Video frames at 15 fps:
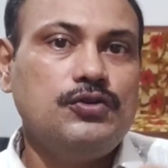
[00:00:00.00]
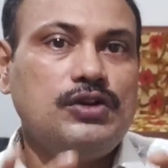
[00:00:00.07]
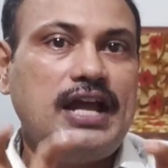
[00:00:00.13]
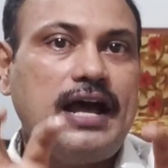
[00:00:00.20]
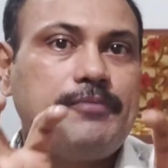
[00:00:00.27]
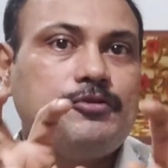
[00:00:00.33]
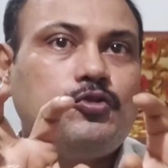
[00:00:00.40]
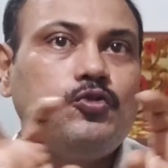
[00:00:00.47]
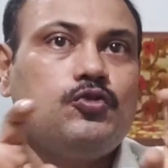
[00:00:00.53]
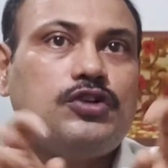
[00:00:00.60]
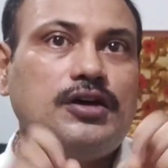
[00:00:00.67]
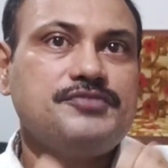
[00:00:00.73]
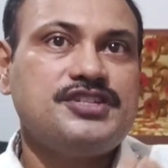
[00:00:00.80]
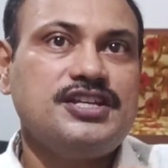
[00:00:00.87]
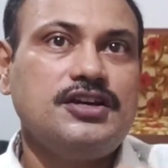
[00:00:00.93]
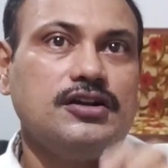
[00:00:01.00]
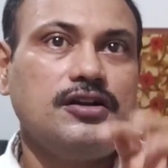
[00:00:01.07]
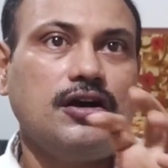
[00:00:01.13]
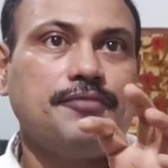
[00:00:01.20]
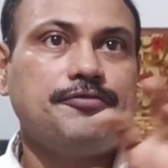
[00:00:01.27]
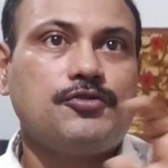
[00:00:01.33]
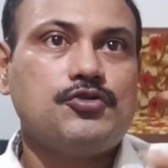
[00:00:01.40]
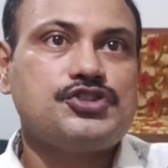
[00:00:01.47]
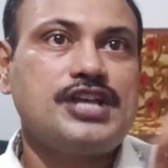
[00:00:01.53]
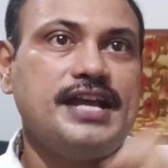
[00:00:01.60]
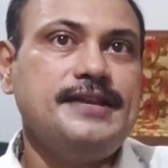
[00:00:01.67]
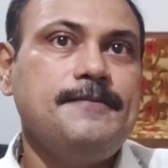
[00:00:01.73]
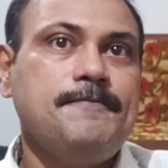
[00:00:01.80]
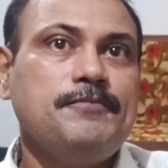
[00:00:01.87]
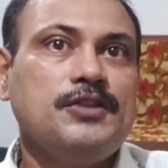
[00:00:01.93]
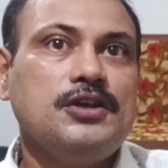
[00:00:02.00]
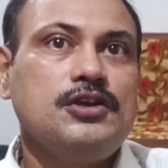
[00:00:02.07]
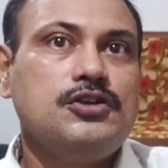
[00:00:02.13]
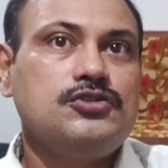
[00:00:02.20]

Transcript: will have two terms here of cosine.